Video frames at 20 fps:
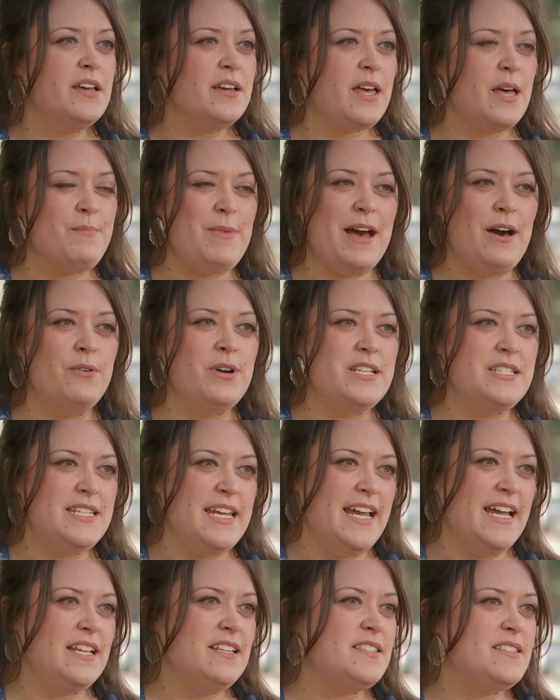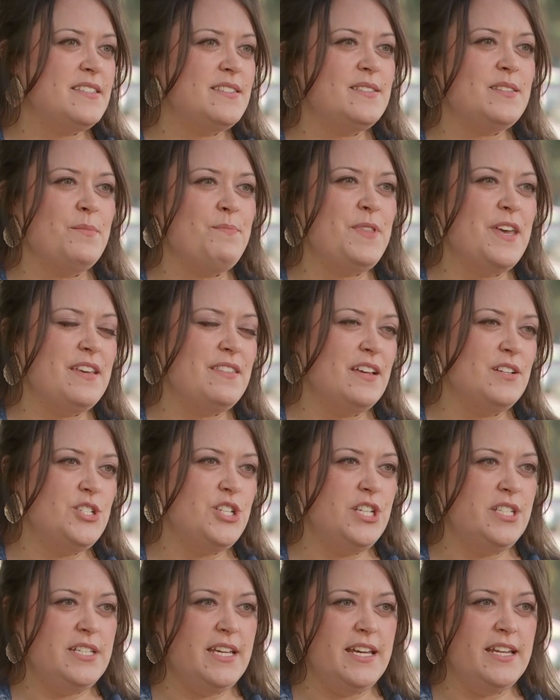come out and dance, something that
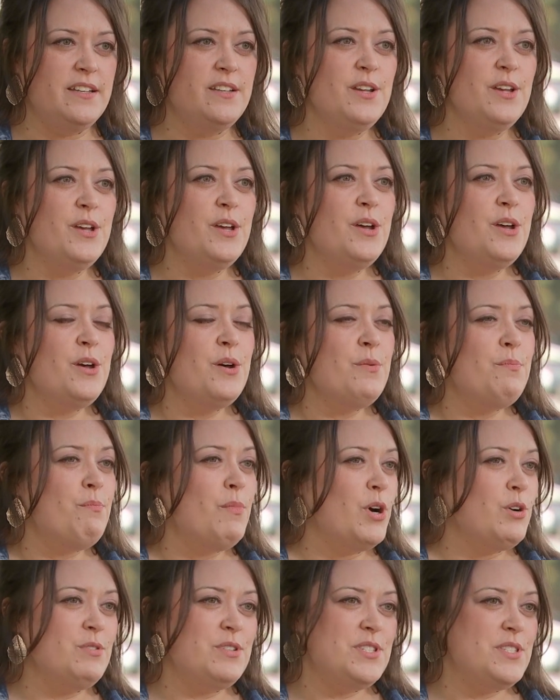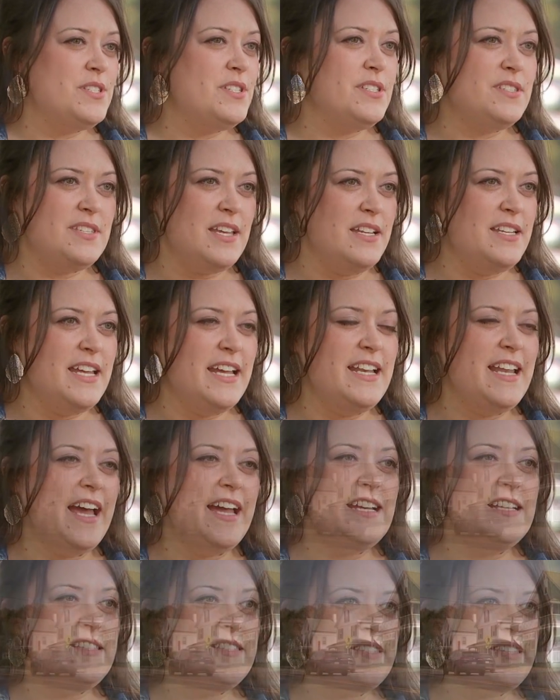she did most Sunday
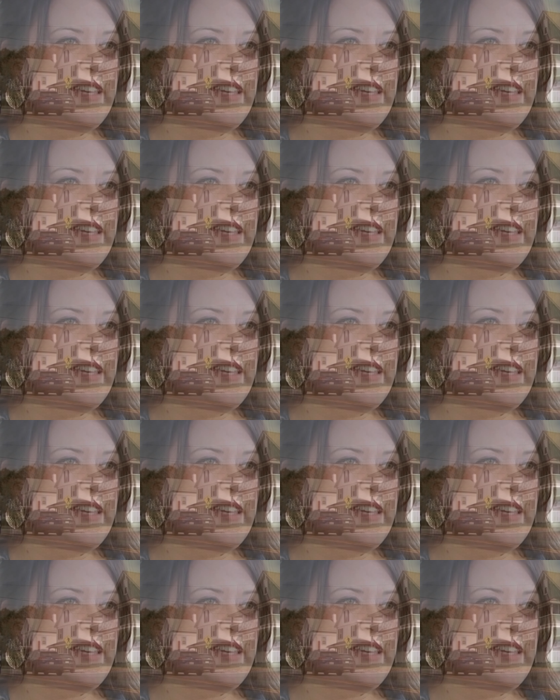nights